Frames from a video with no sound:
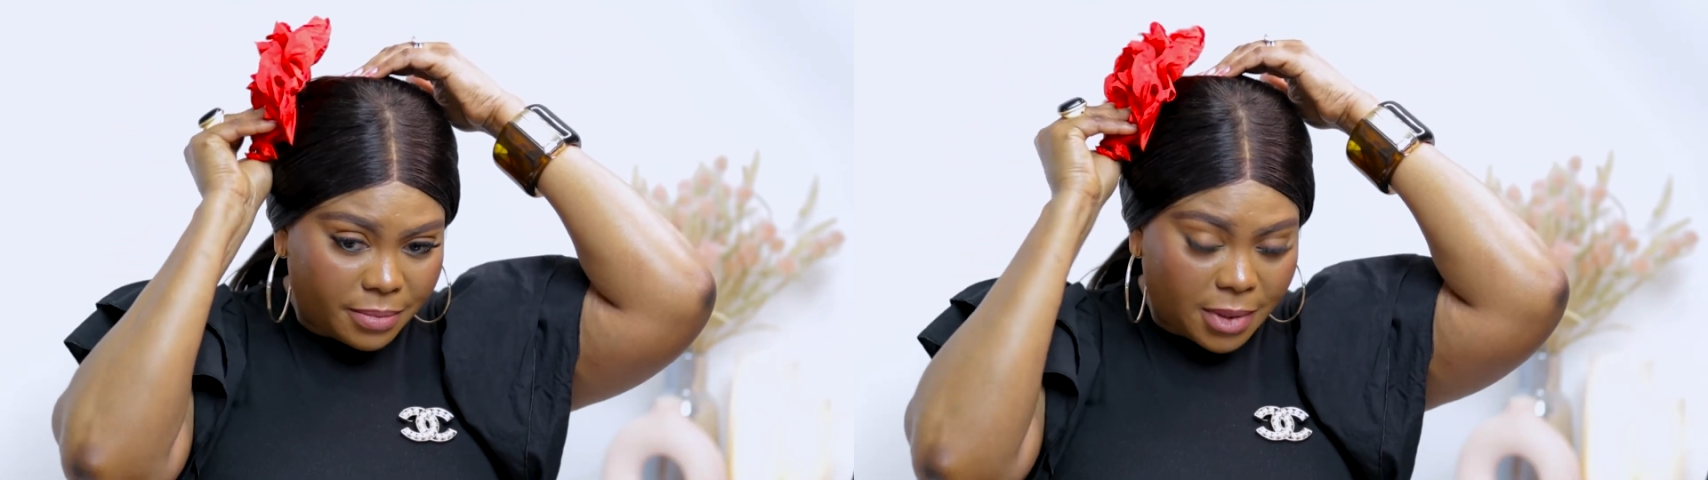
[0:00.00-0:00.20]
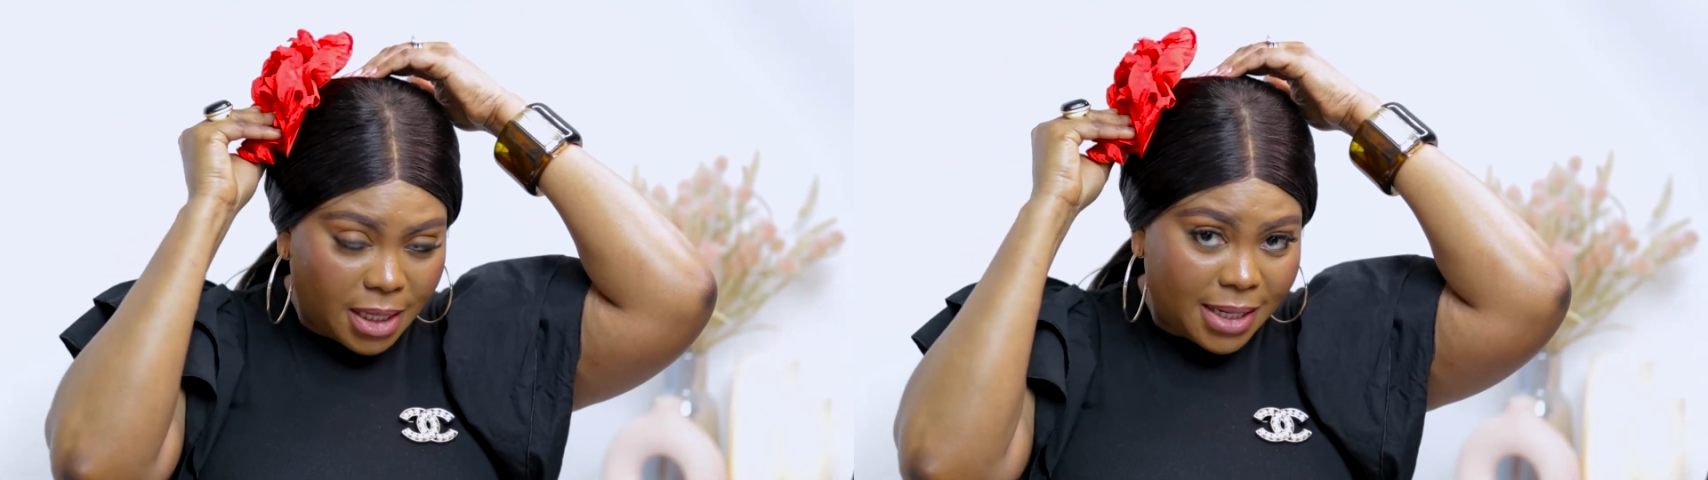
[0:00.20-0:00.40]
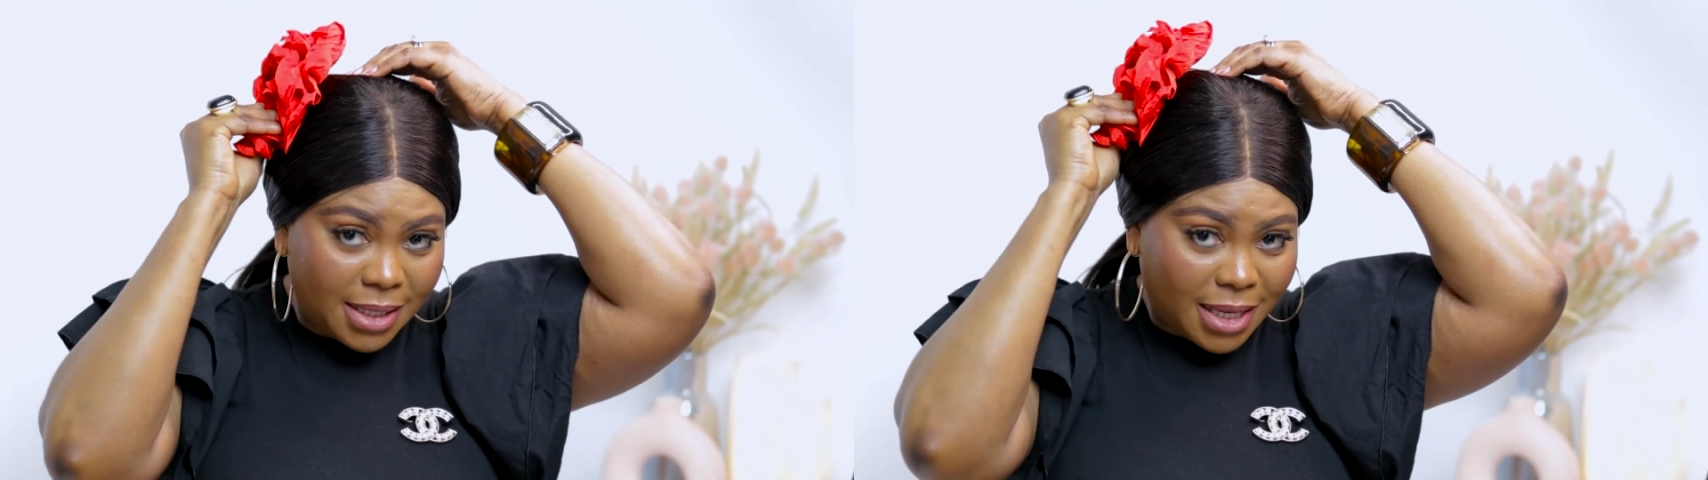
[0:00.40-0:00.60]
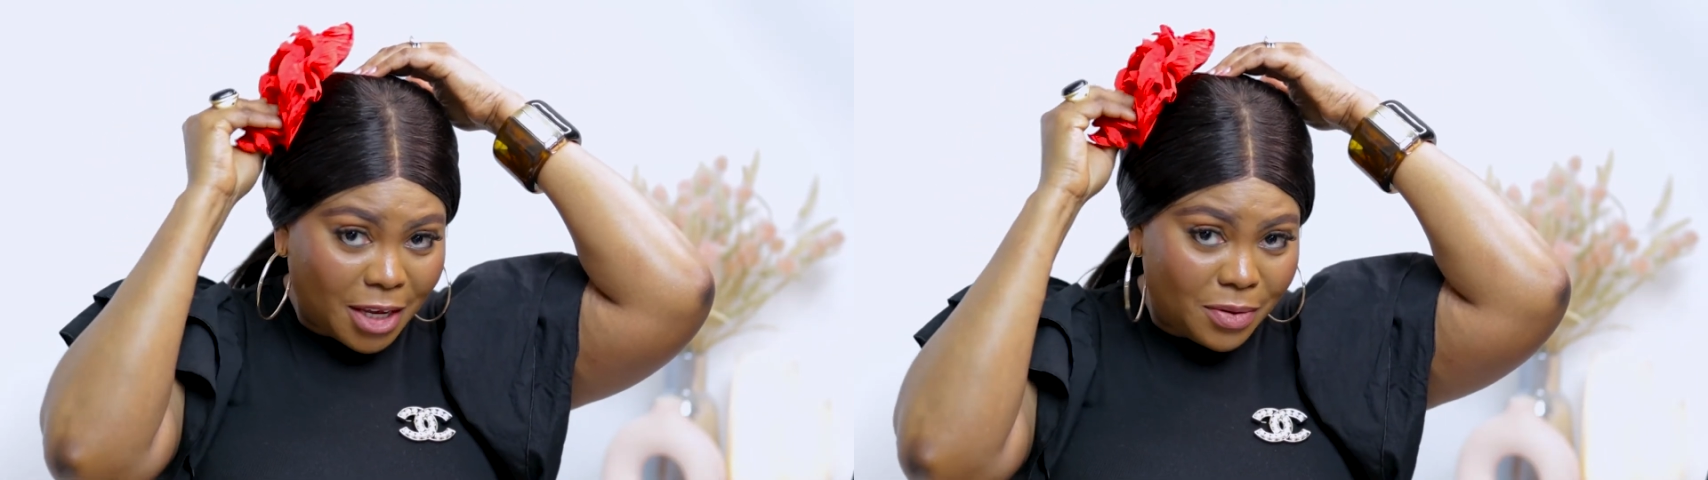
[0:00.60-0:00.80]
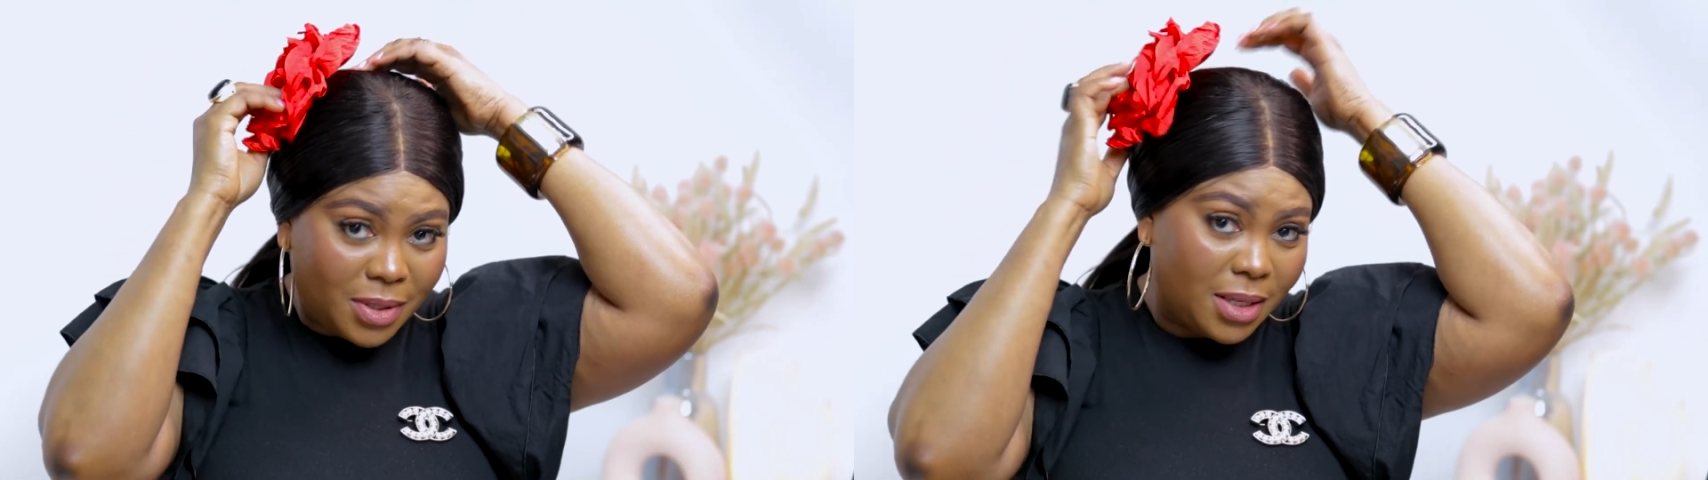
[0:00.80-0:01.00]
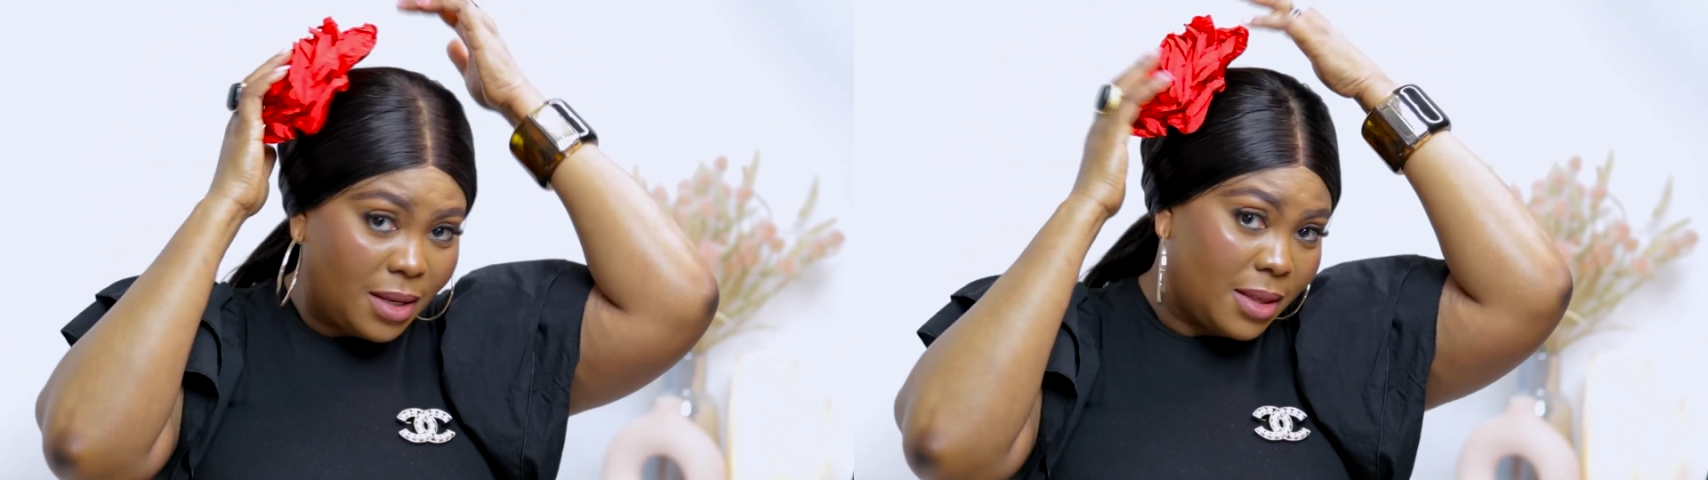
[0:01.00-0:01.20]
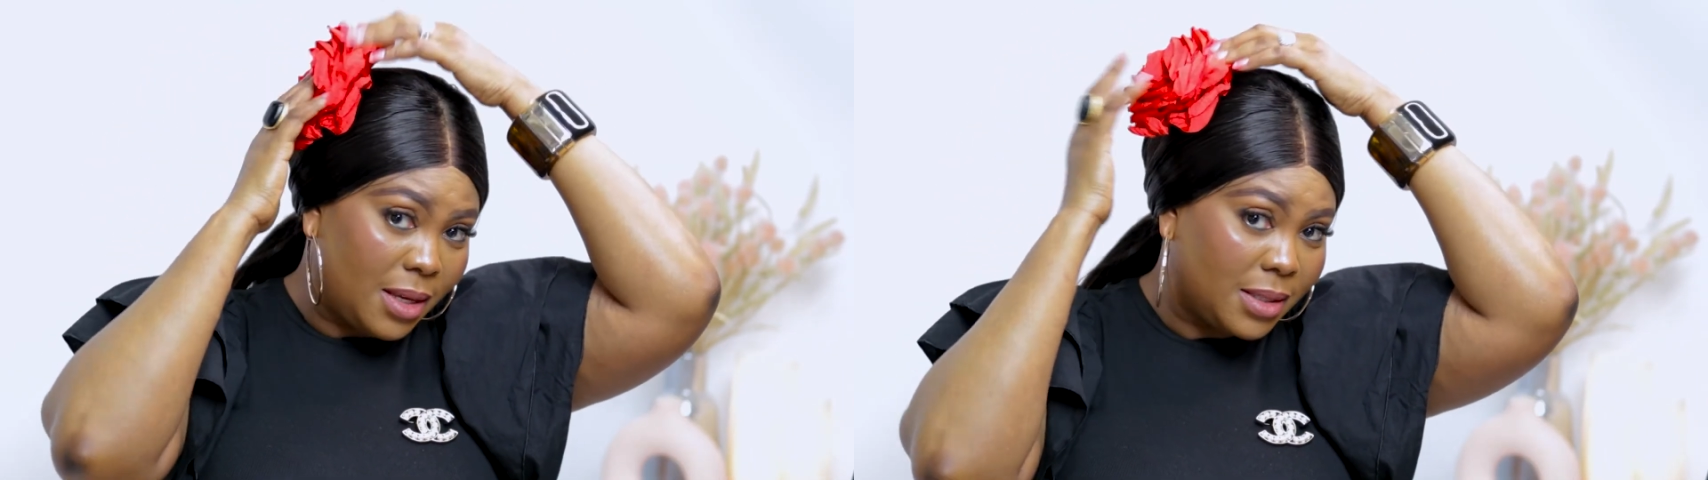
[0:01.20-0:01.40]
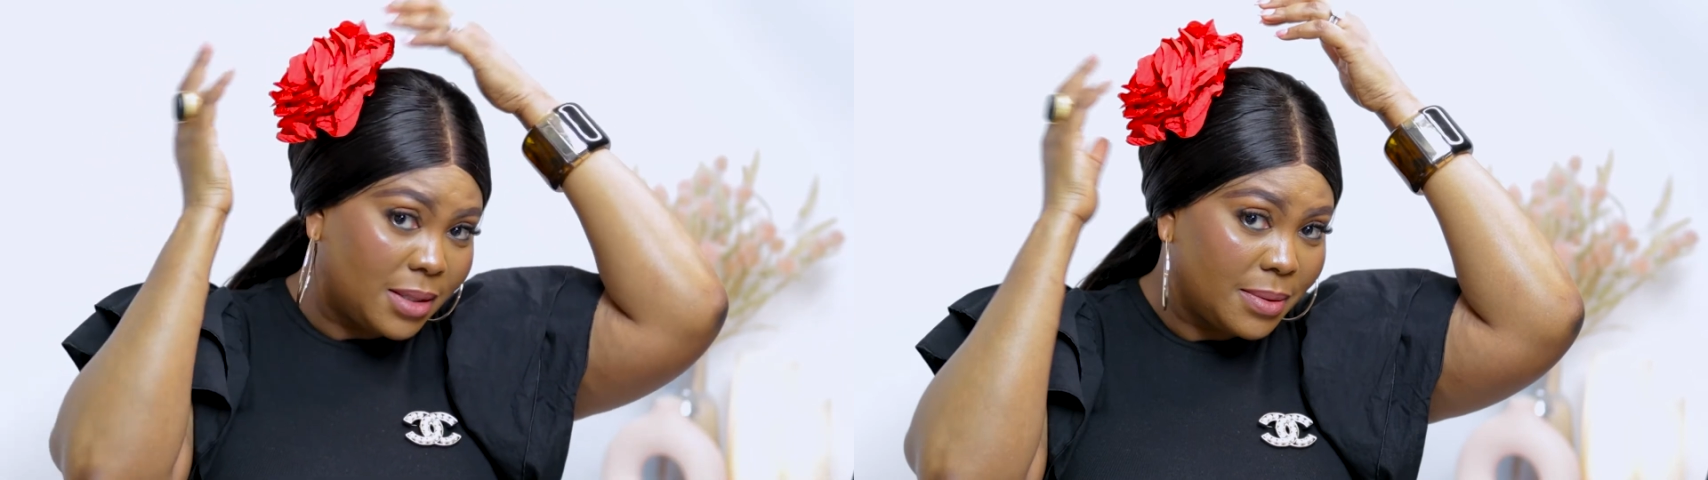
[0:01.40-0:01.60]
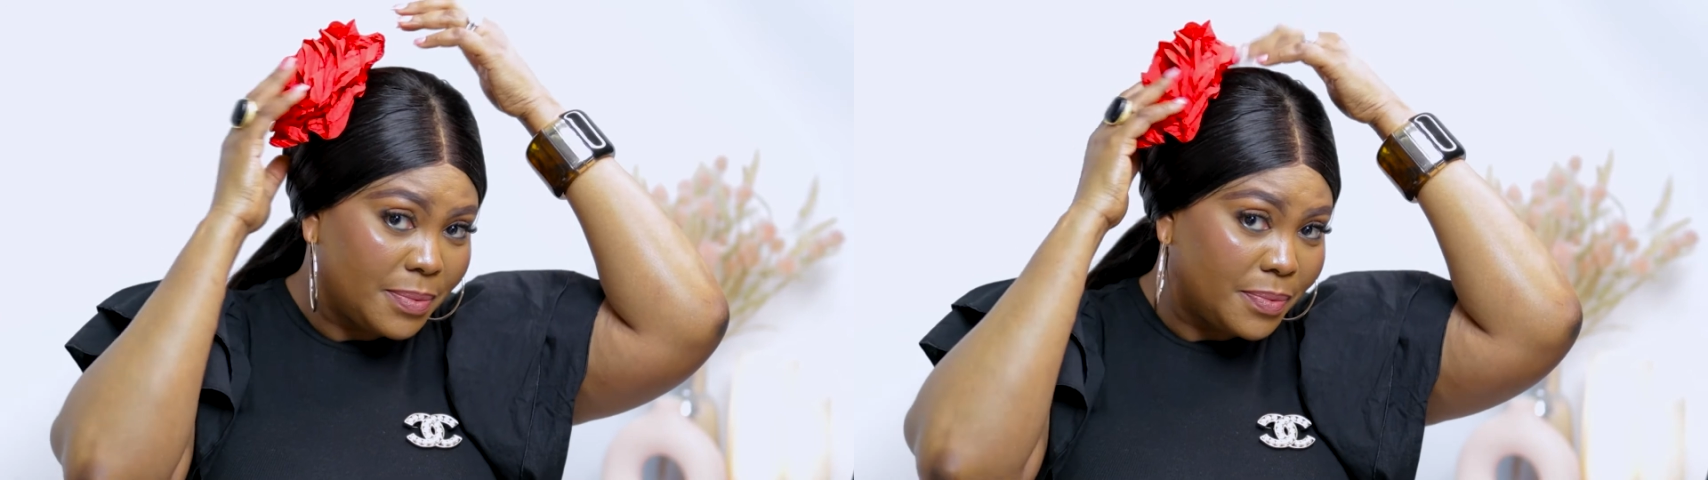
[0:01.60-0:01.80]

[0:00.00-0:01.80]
Ladies, can you see this?